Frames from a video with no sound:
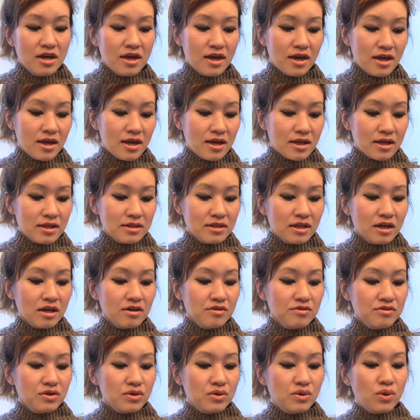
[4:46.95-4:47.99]
And I
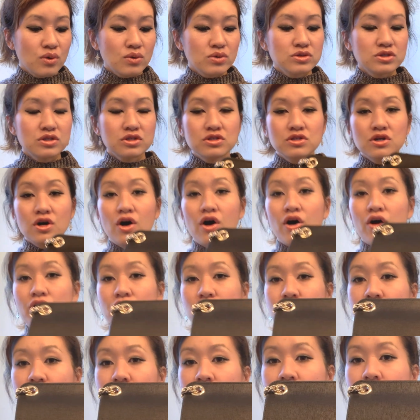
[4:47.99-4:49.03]
love the golden
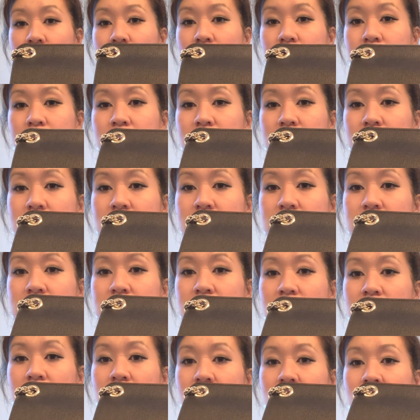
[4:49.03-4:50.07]
hardware on this
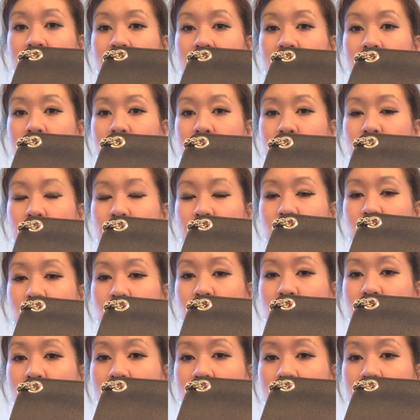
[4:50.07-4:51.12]
and the
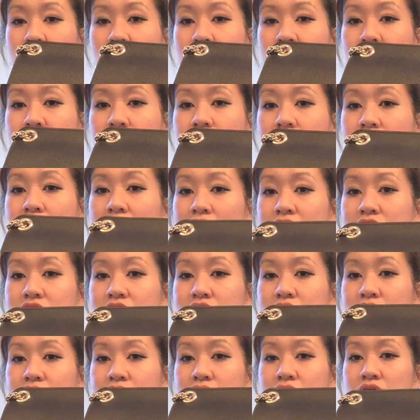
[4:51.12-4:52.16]
push lock
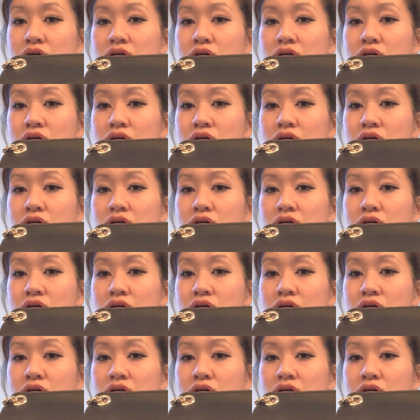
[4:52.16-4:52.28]
clasp